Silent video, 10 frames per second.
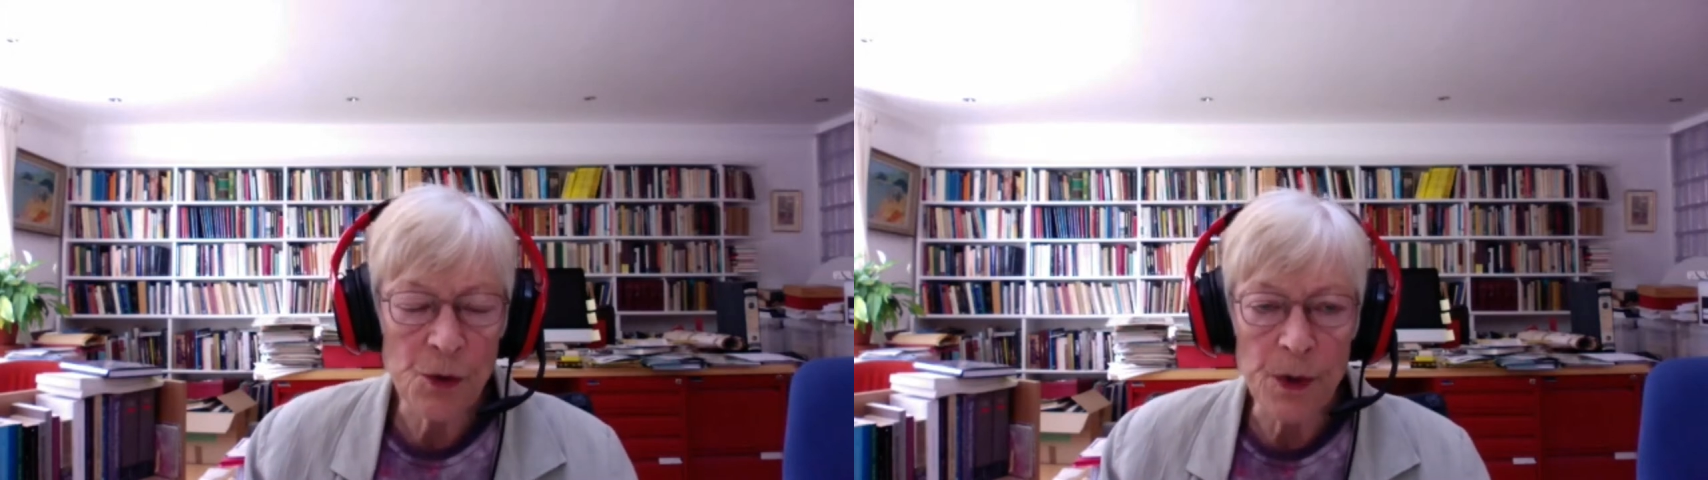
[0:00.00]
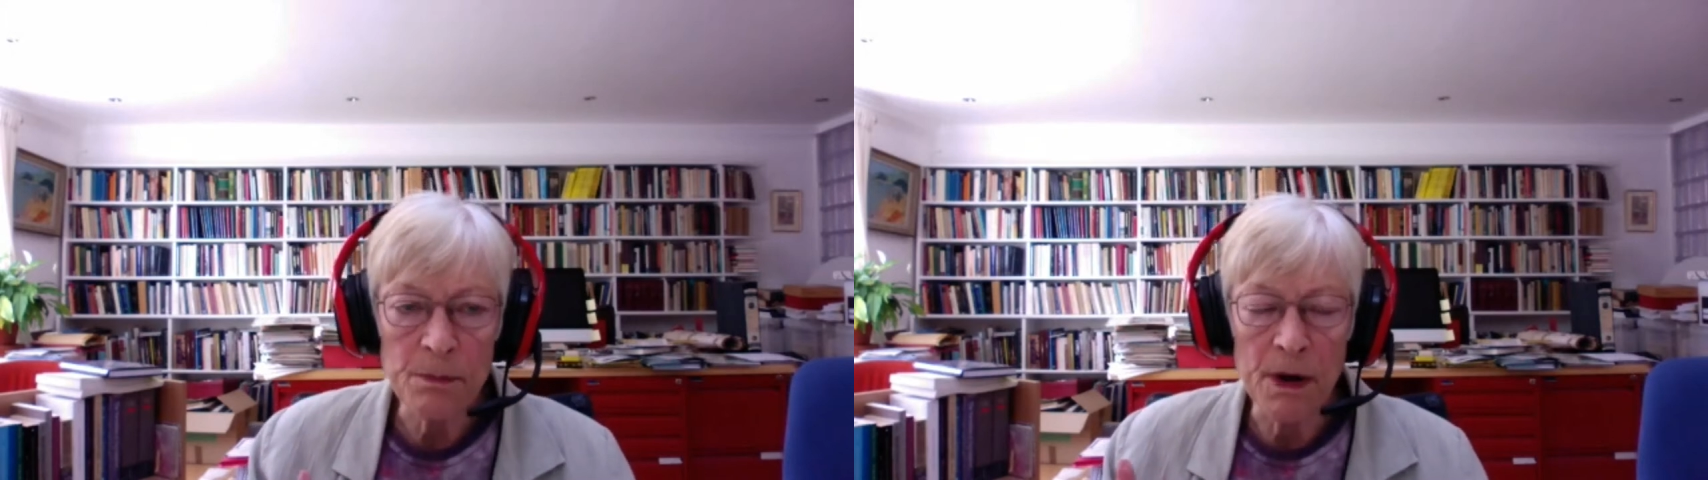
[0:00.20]

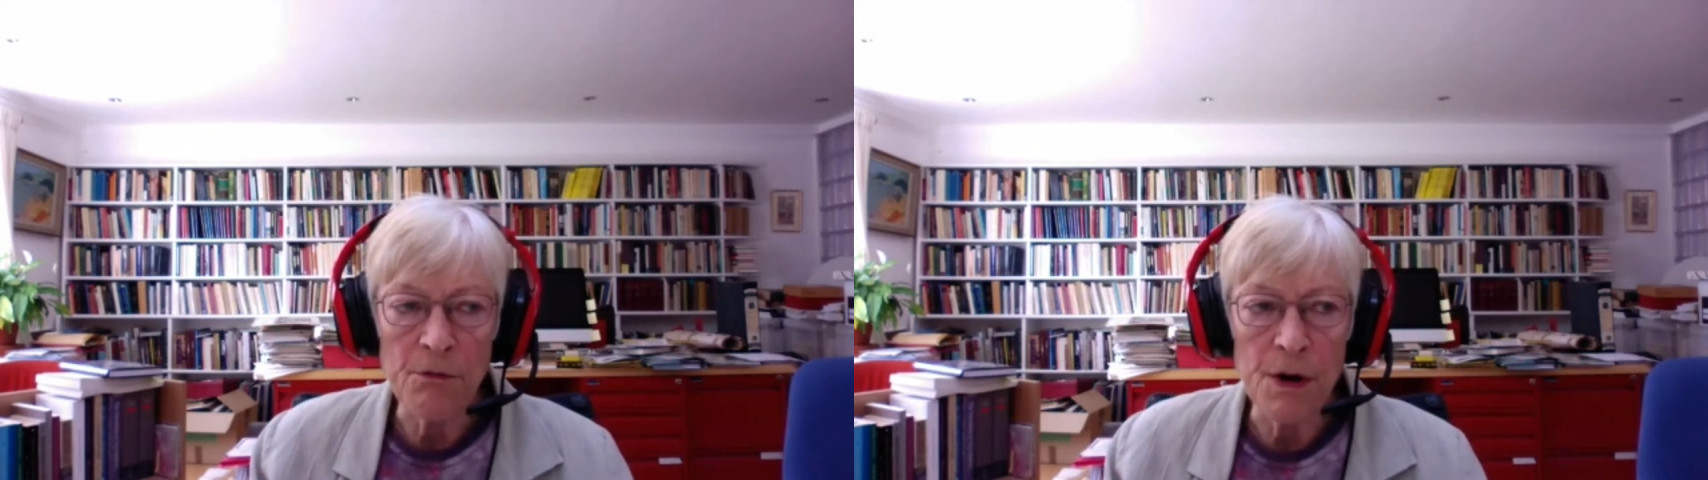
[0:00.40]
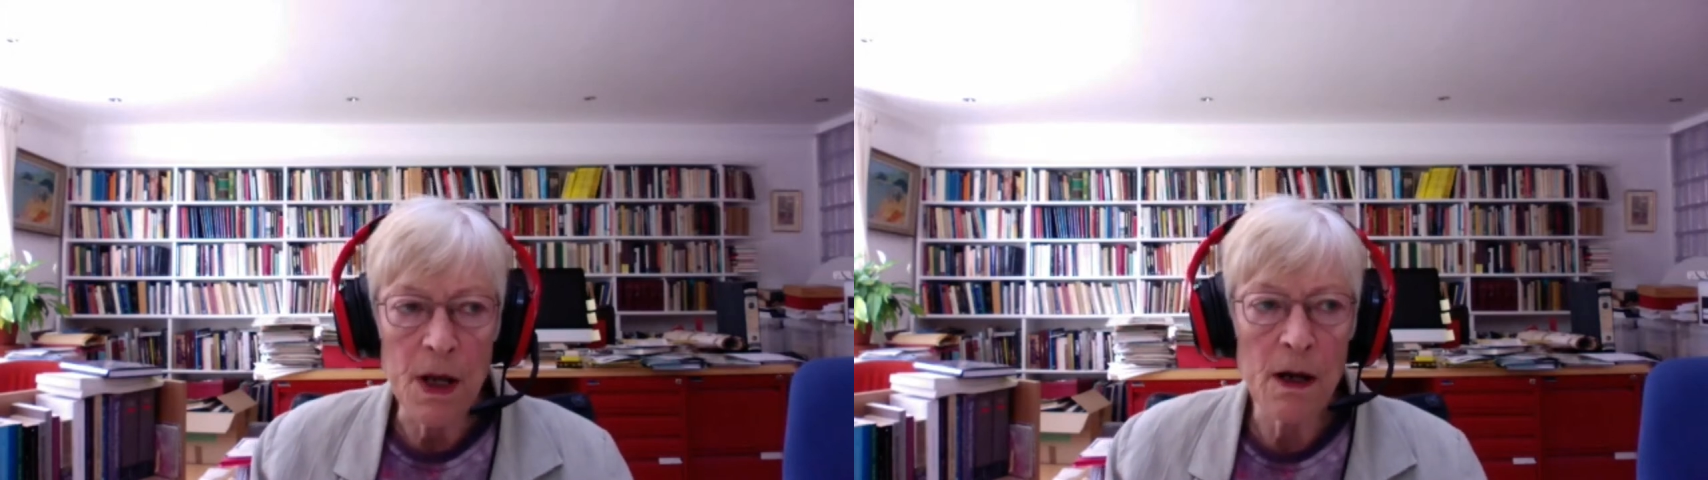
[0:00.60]
with
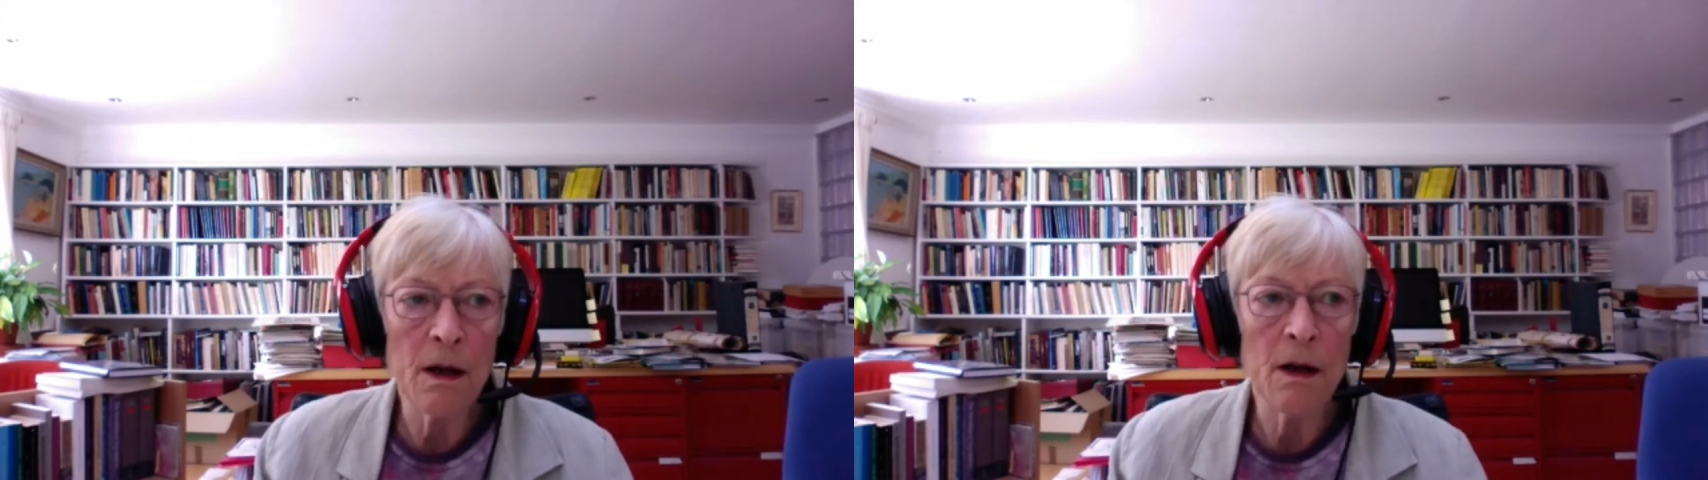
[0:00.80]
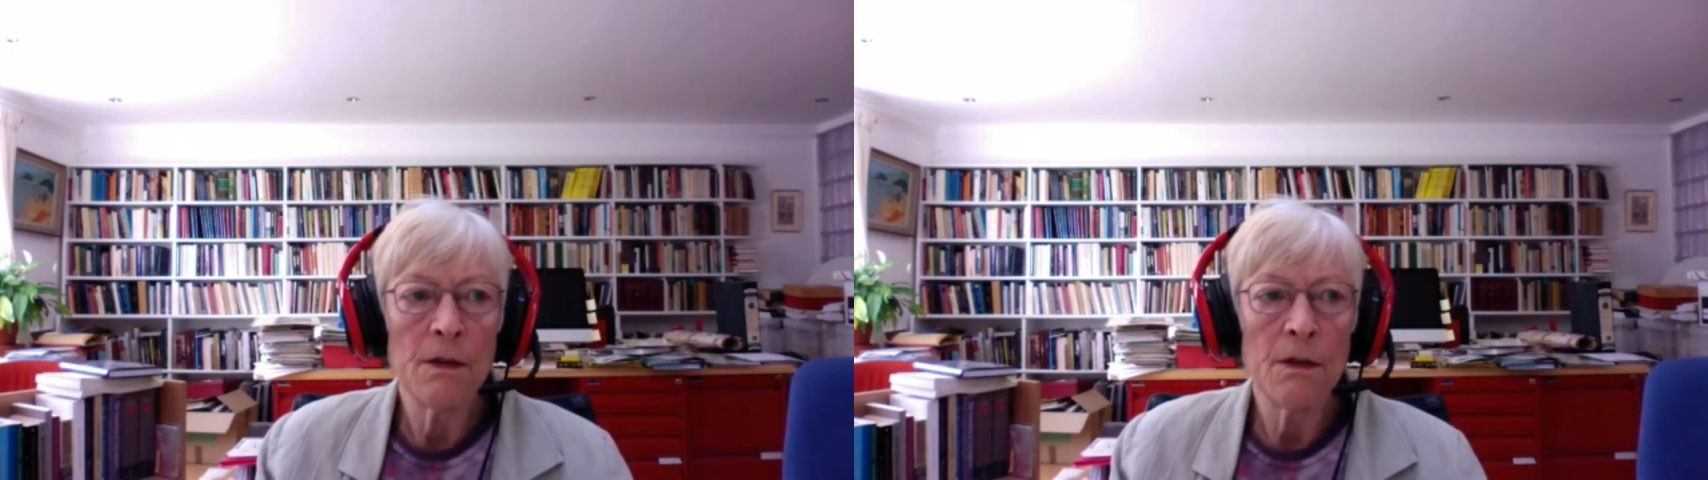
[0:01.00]
Maria,